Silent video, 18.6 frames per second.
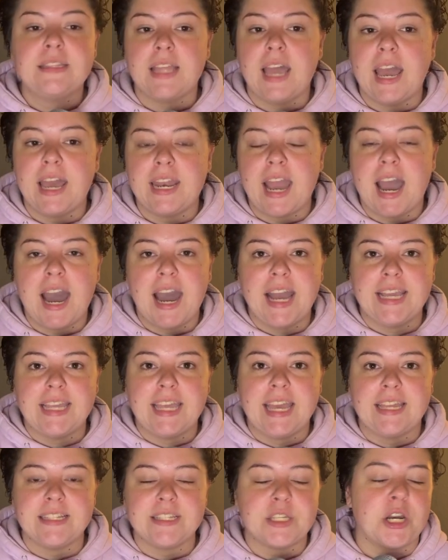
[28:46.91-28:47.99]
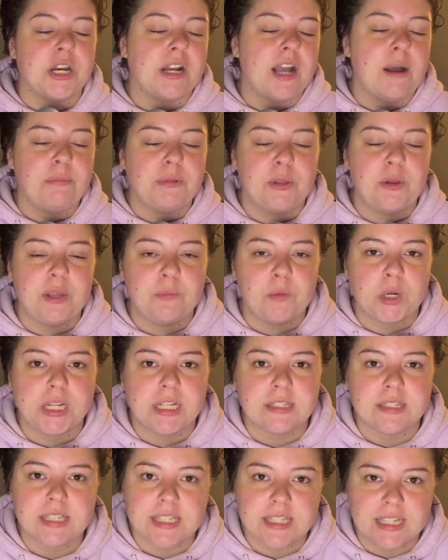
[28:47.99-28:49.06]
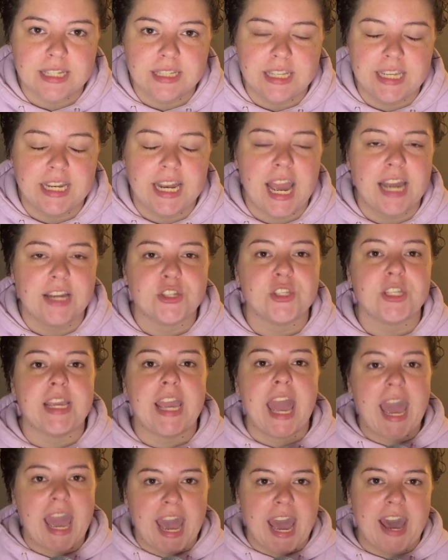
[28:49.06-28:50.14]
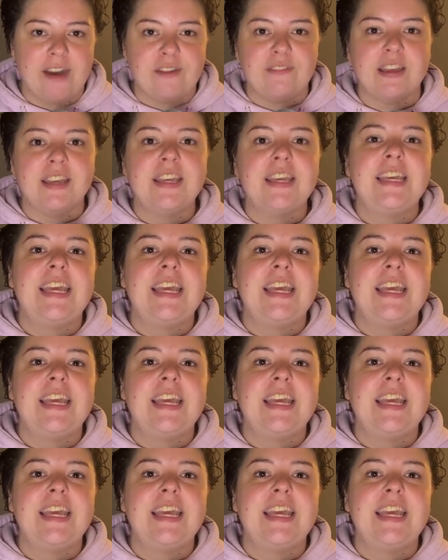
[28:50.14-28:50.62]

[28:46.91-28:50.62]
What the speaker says: that I can start uploading more consistently and actually have